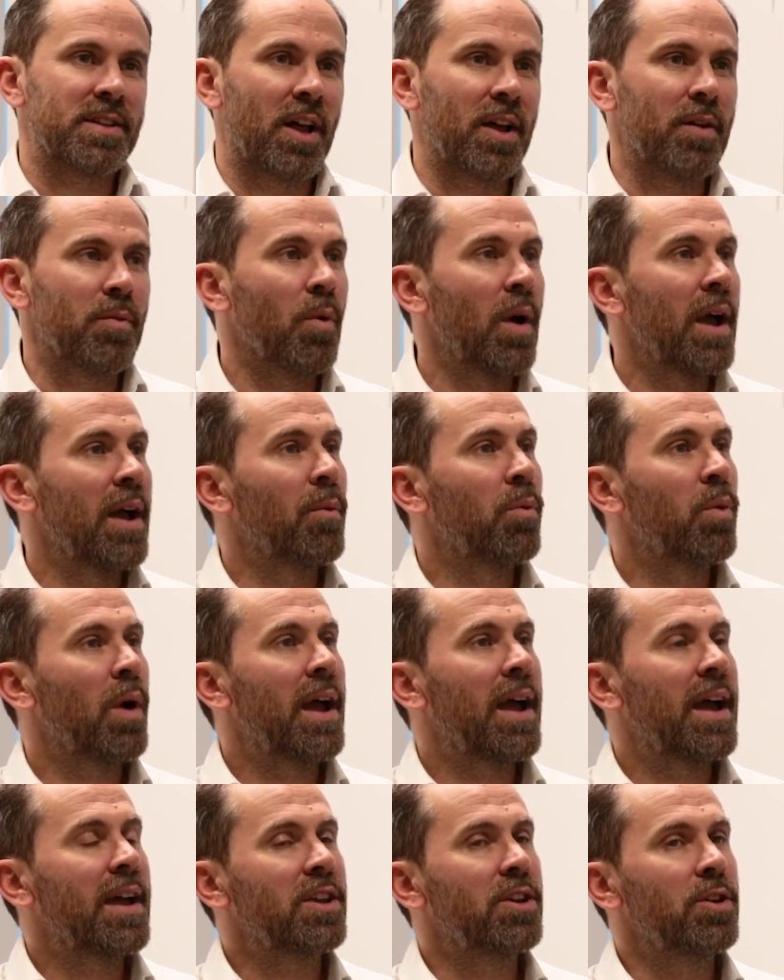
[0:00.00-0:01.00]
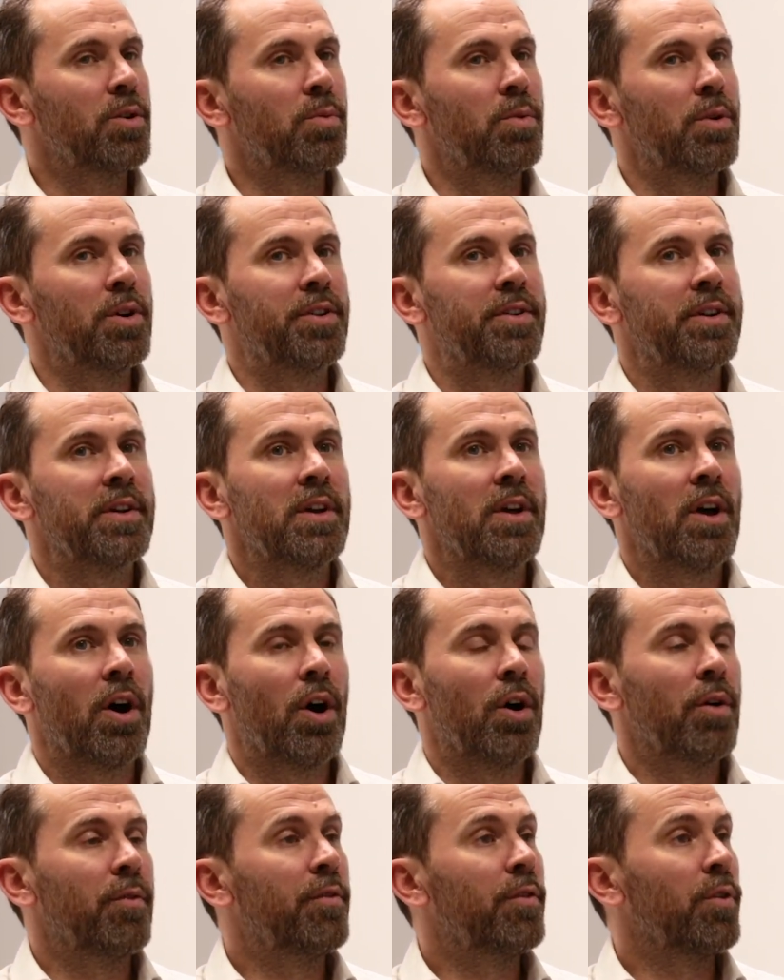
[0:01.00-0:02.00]
like where you would
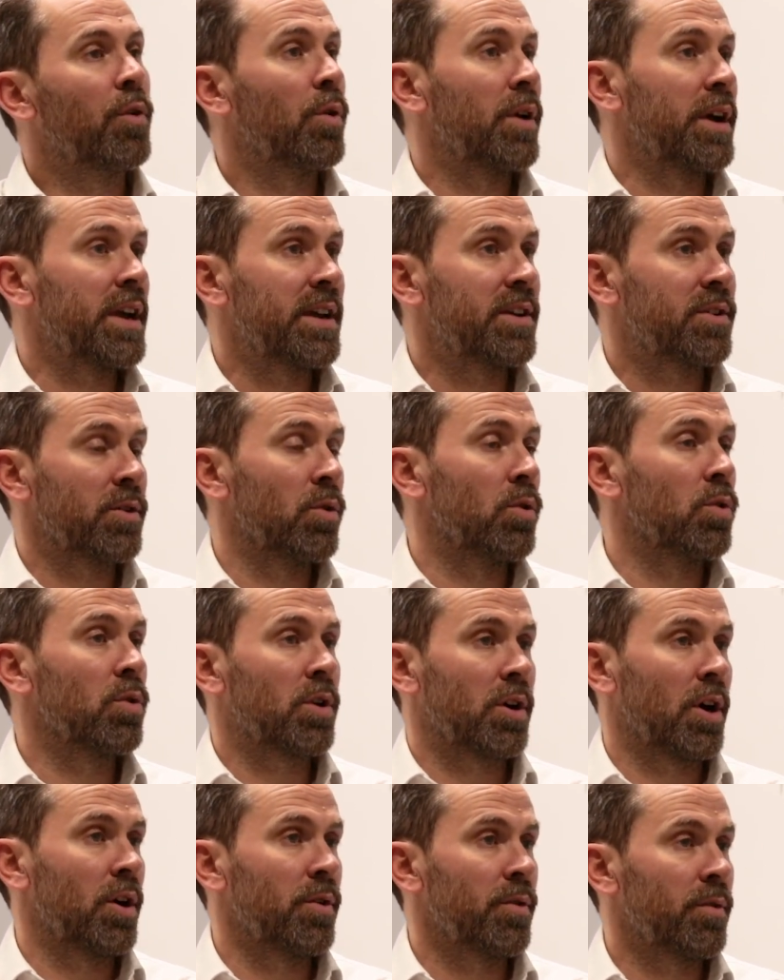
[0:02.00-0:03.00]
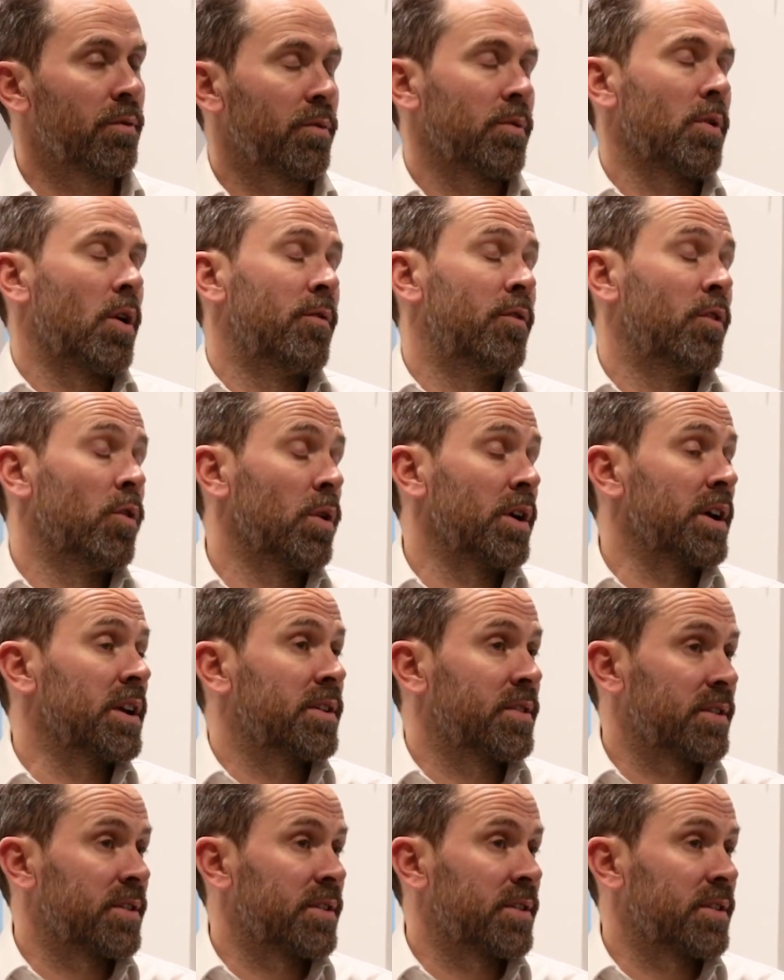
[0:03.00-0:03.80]
avoid,